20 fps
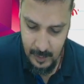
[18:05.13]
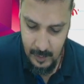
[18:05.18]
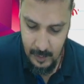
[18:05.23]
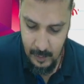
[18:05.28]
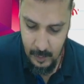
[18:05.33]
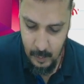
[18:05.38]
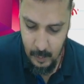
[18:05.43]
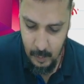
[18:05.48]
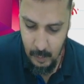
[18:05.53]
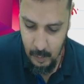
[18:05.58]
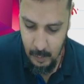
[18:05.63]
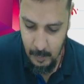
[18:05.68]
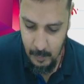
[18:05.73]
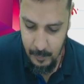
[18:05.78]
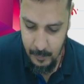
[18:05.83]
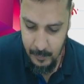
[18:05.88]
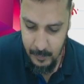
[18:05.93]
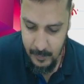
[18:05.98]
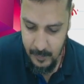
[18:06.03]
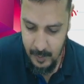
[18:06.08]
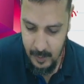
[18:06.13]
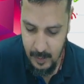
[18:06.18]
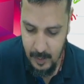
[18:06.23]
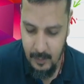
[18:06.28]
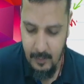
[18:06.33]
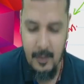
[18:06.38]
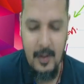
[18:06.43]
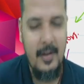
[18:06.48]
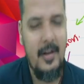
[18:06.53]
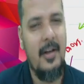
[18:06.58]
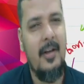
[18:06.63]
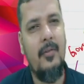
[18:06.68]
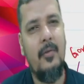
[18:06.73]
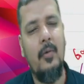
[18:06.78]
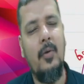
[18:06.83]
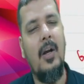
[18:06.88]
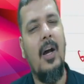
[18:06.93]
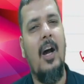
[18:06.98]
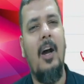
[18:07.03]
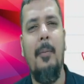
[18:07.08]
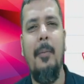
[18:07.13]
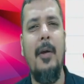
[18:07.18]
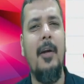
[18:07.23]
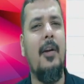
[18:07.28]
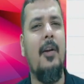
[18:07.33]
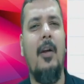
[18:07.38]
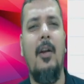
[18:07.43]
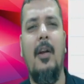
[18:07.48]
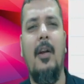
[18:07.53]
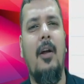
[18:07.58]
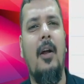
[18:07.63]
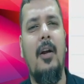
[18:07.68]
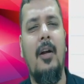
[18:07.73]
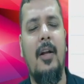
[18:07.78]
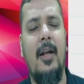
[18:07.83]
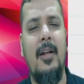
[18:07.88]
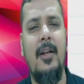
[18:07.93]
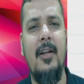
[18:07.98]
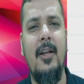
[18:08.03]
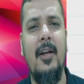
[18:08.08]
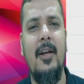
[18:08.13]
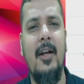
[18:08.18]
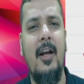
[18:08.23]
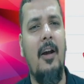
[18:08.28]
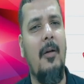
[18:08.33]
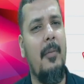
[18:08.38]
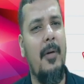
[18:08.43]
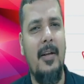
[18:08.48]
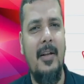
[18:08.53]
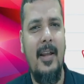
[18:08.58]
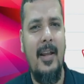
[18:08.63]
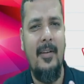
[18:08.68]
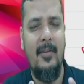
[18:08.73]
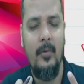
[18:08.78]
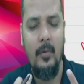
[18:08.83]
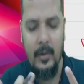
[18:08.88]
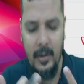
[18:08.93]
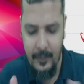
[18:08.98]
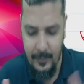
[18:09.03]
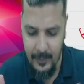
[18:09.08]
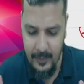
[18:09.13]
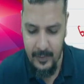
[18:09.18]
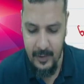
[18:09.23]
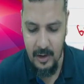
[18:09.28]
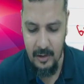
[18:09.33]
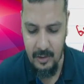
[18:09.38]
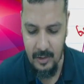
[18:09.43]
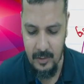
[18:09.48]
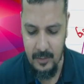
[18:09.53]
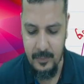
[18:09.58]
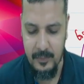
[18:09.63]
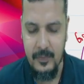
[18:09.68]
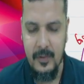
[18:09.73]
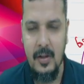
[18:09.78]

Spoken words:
To whom? Whether it is to government or not, other than government, there is no differentiation.